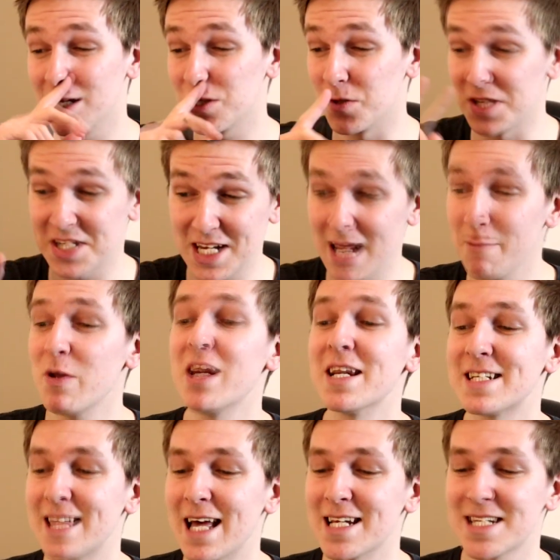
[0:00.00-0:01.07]
So the same year
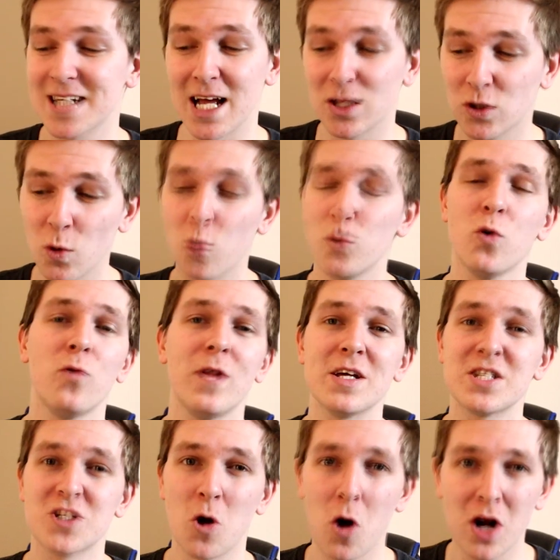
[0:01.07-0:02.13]
as this, I don't know
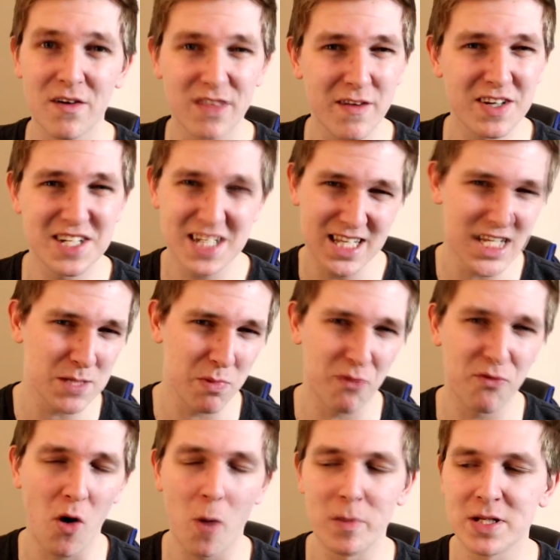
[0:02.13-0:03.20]
this song, I've never seen this
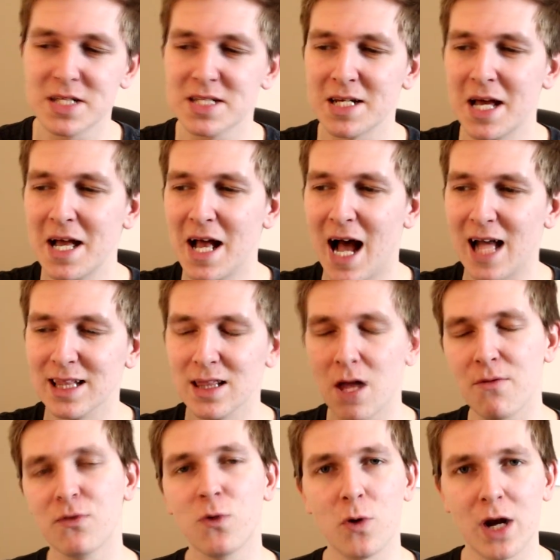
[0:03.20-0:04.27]
performance. I
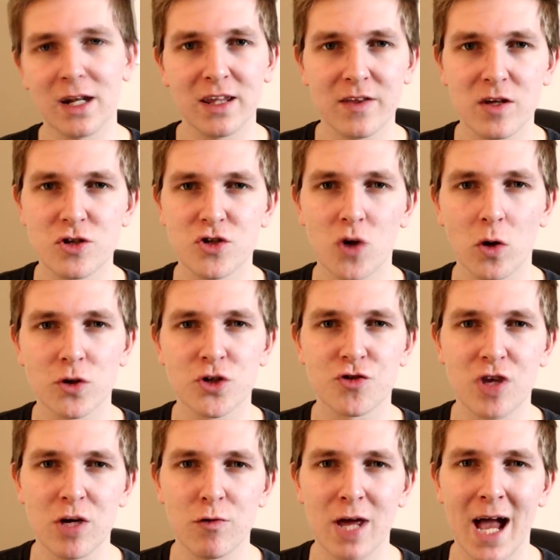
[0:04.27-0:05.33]
love going into these George
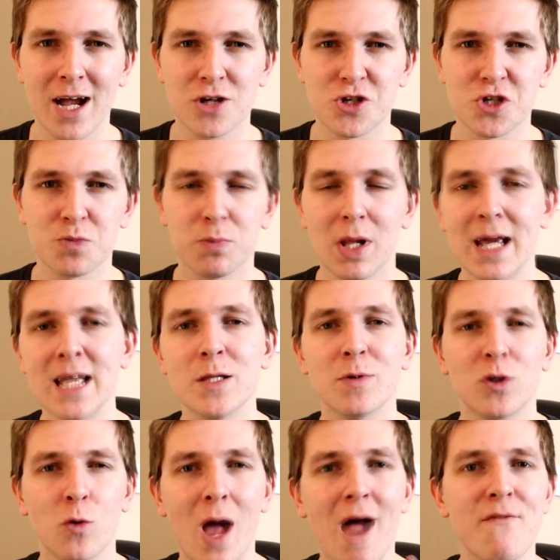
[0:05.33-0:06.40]
Strait reactions blind.
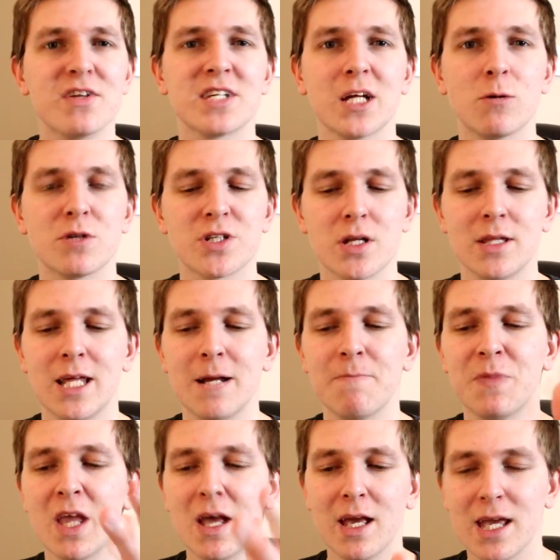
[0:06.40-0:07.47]
We do it every single
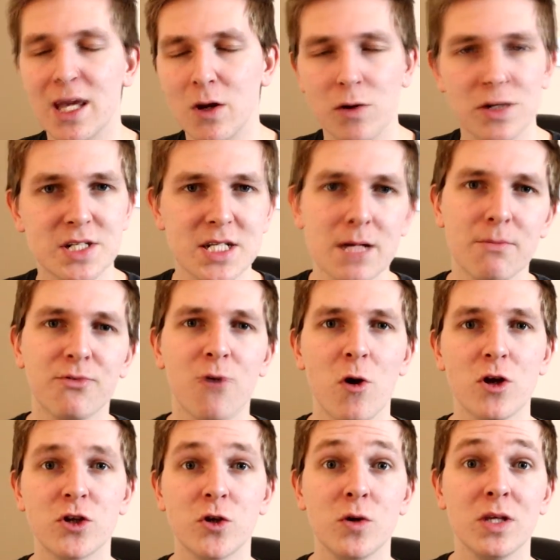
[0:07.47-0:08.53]
Sunday here on
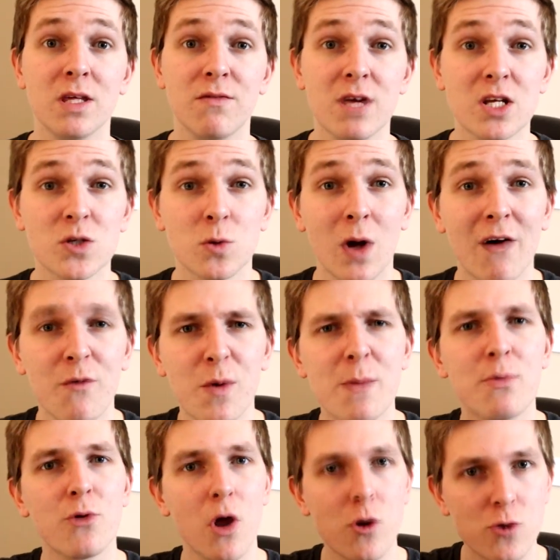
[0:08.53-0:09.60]
CM42 TV. So have a
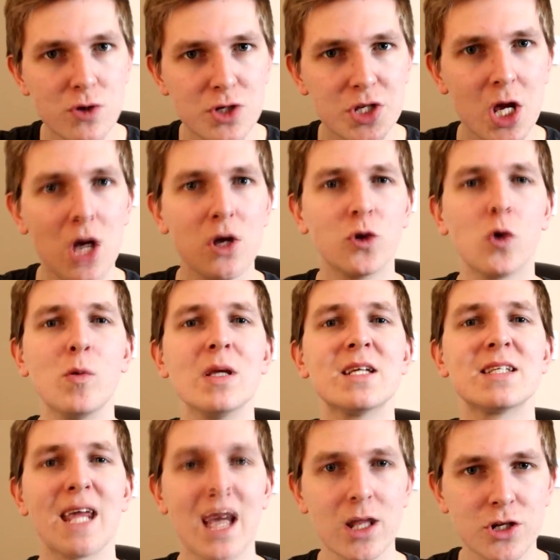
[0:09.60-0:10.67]
wee browse, do we
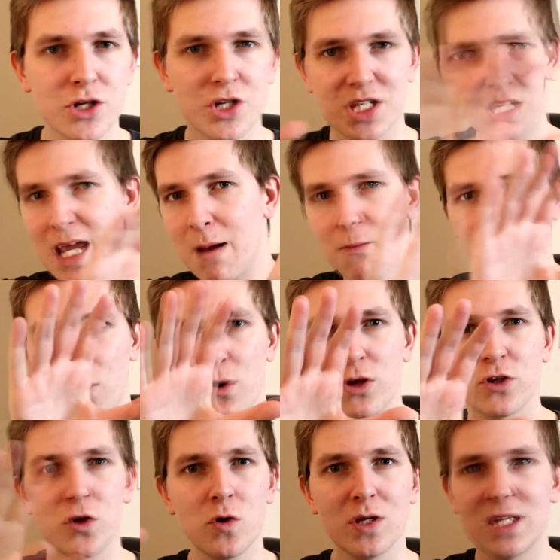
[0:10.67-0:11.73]
search
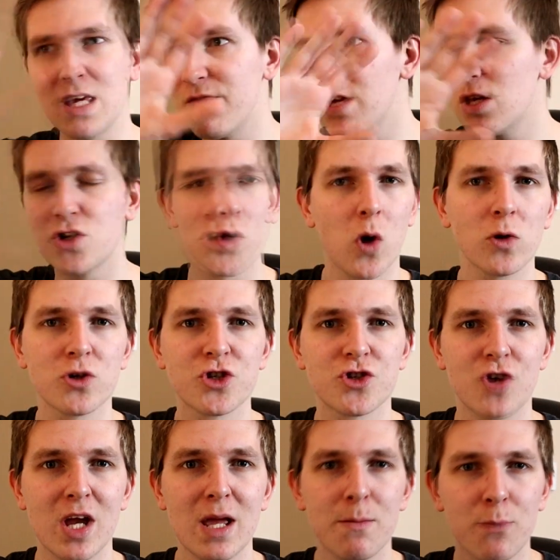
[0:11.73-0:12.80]
CM42 TV George
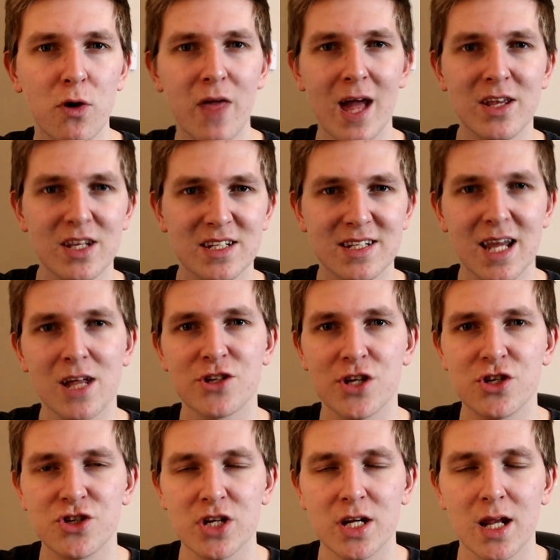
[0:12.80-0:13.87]
Strait, put that in your search
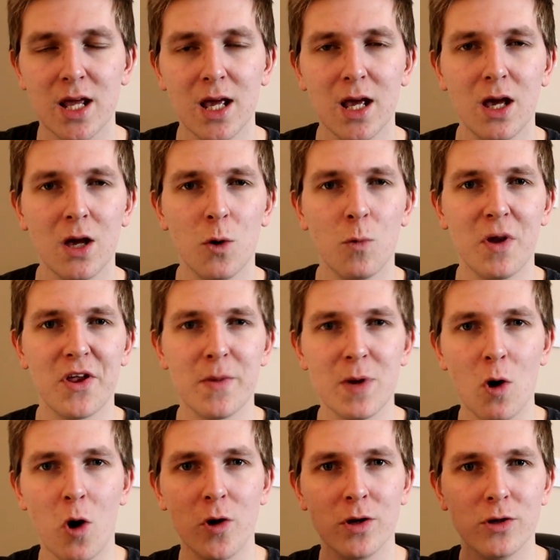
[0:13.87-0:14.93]
engine, whether it
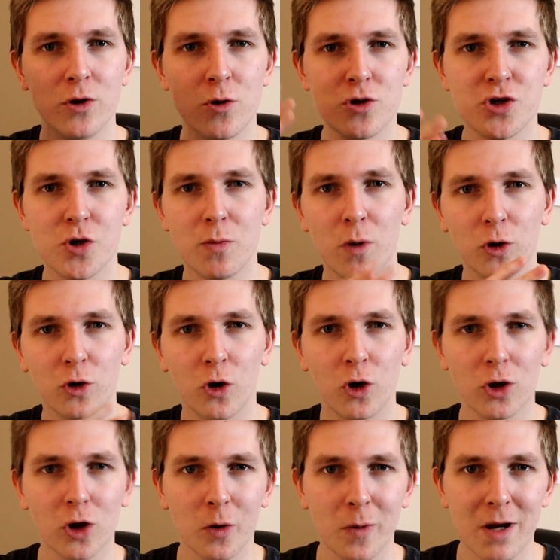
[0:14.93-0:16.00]
be on YouTube or
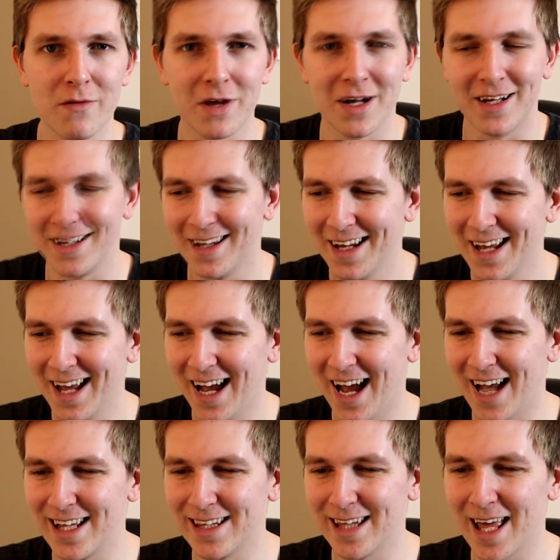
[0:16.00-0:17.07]
Google or whatever,
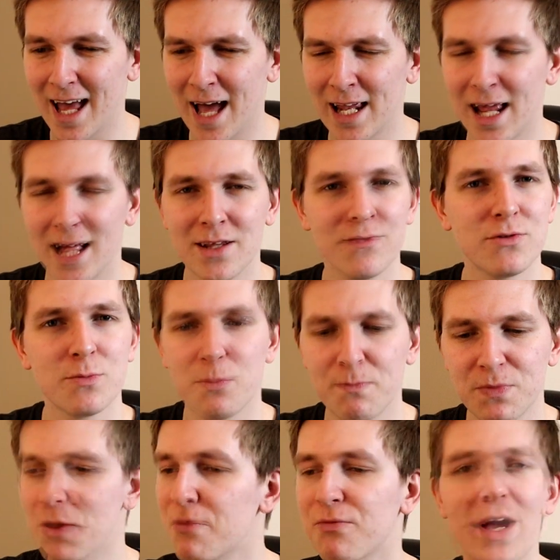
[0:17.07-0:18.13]
and
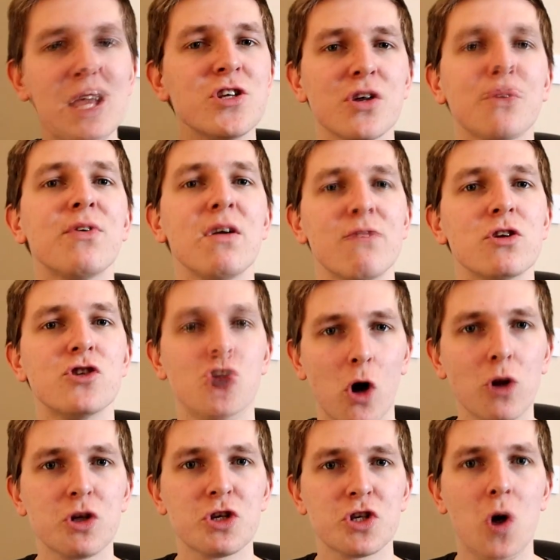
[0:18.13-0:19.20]
find your favourite
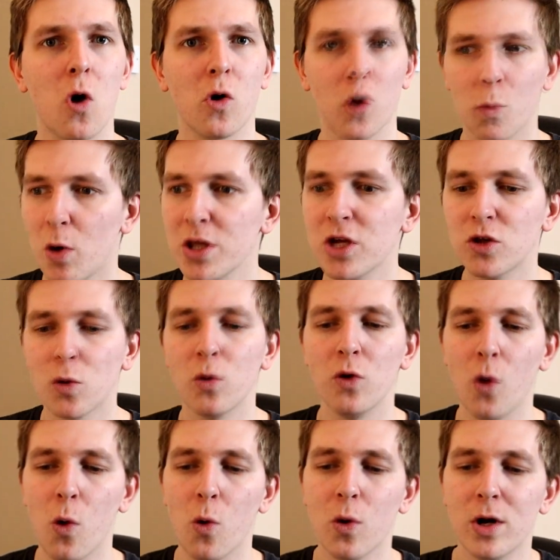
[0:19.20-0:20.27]
George song or one you don't
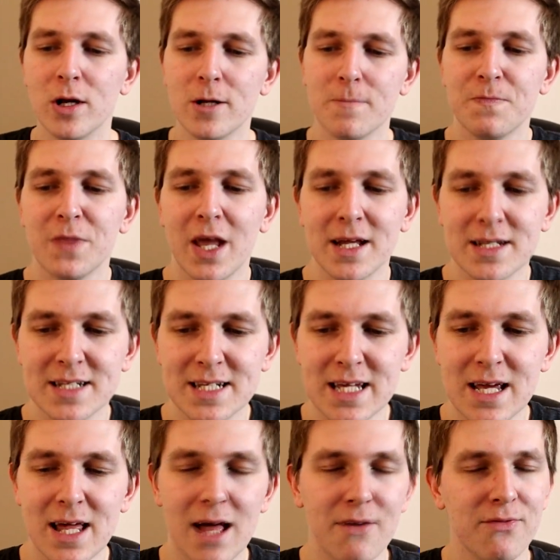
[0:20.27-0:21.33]
know and
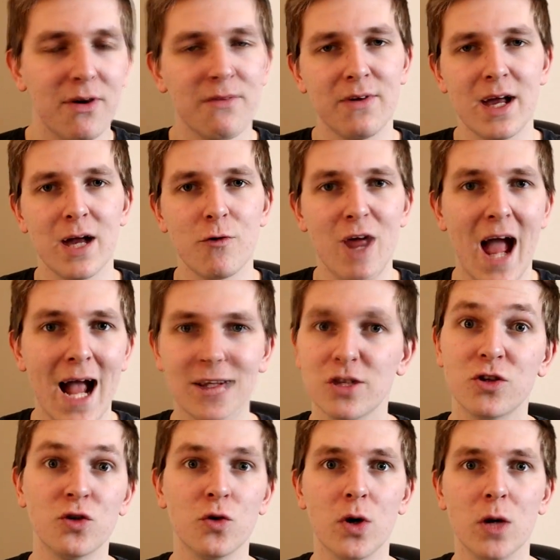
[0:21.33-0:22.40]
see if I've
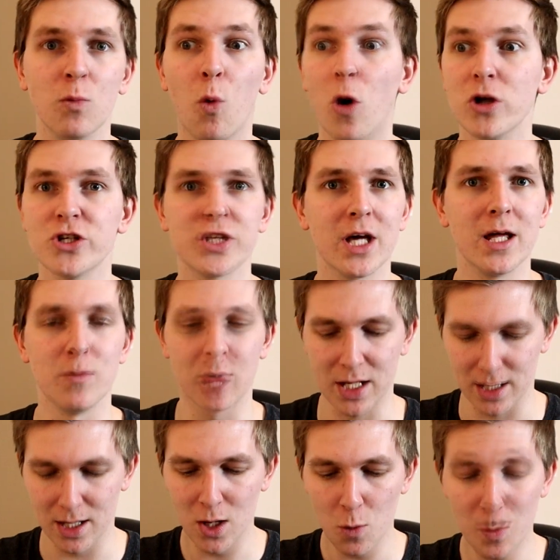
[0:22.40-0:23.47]
reacted to it and watched it, and we
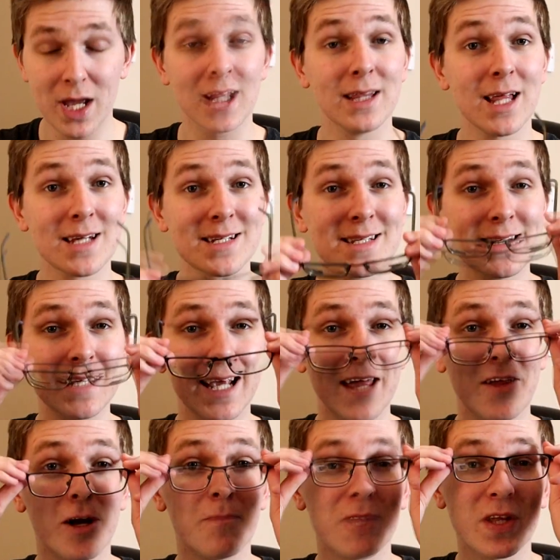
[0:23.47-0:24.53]
can listen
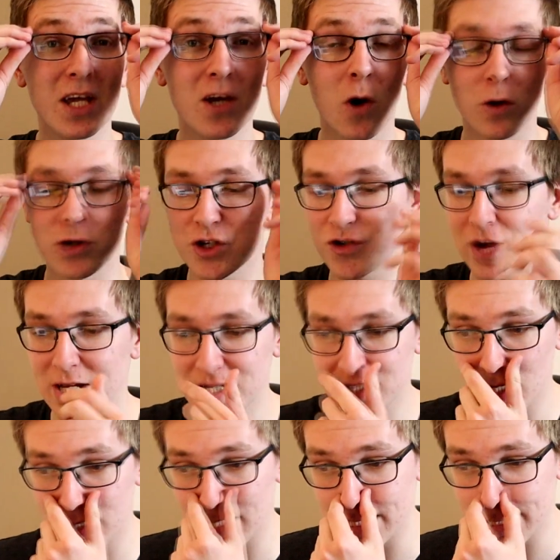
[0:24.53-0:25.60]
together here on Straight
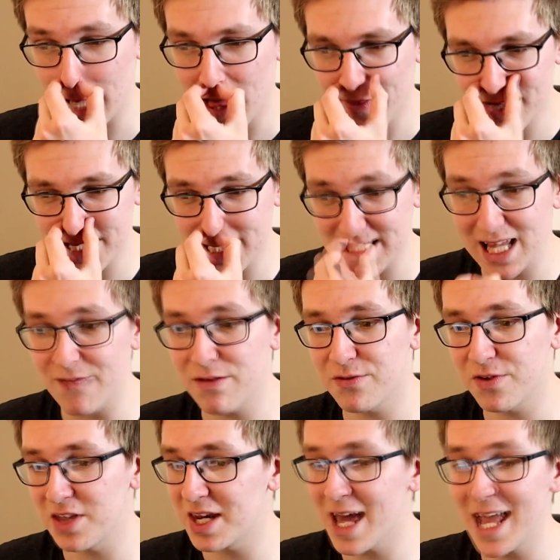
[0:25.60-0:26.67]
Sundays. This is Living
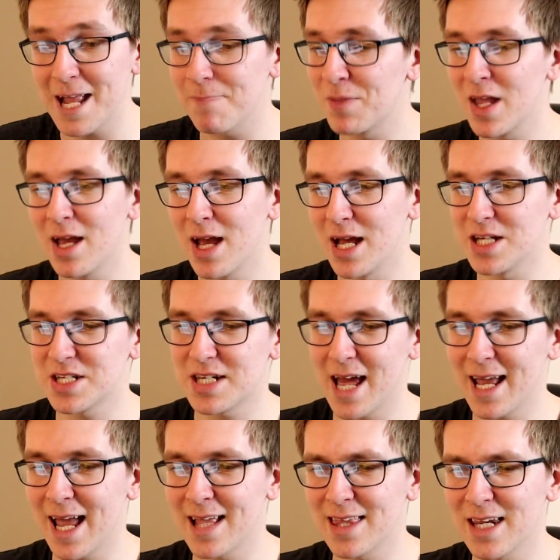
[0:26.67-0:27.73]
for the Night. It's
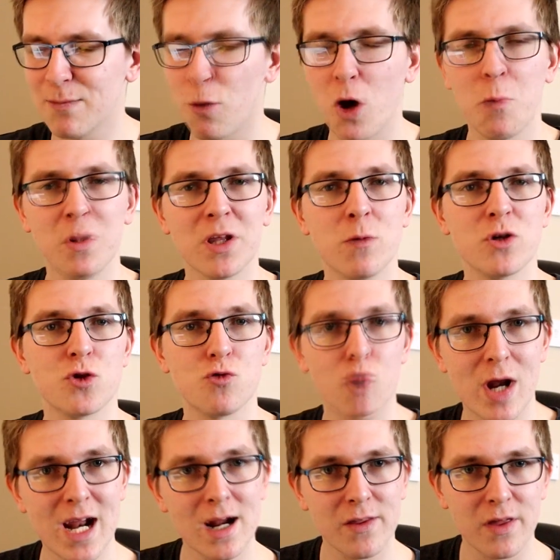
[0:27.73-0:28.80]
getting to the point where now it's
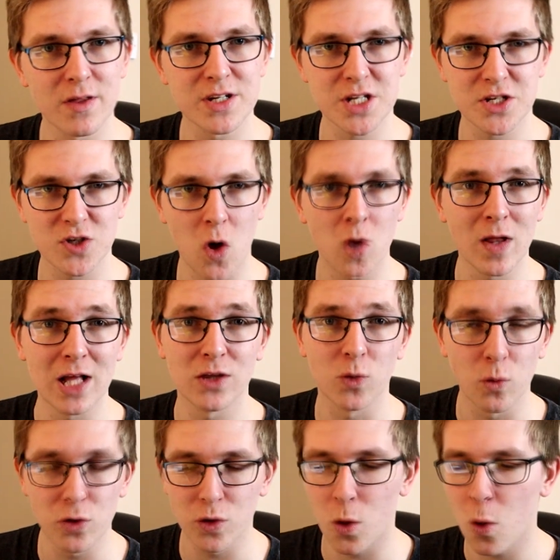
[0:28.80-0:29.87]
rare that there's a song that I
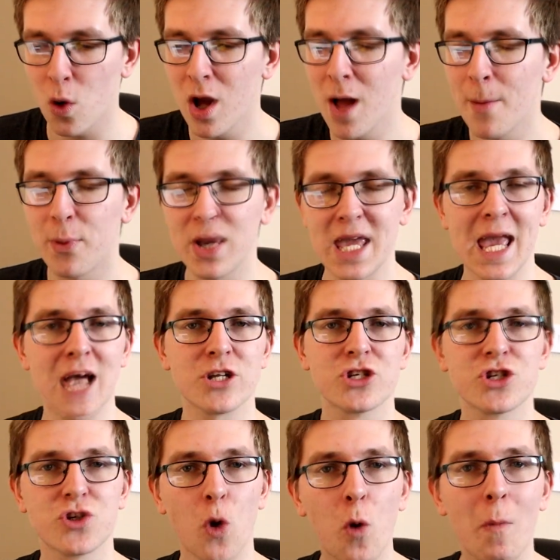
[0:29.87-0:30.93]
don't know, but he has
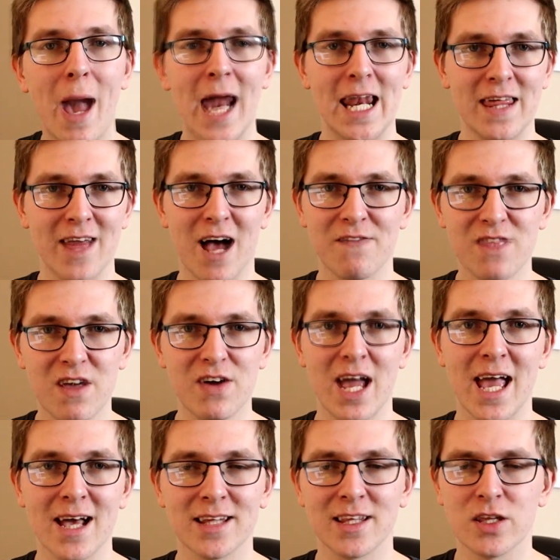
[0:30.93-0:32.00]
so many that I've never
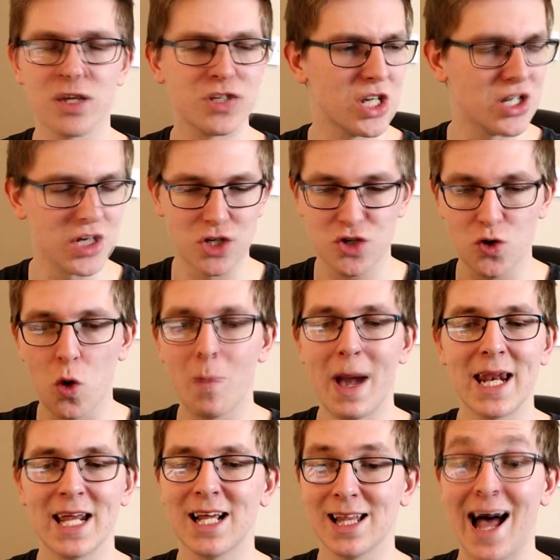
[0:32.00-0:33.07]
heard, and he's got so
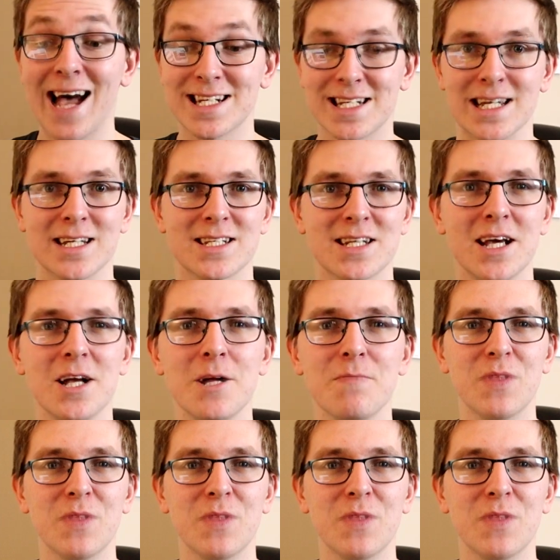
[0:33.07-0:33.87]
many classics.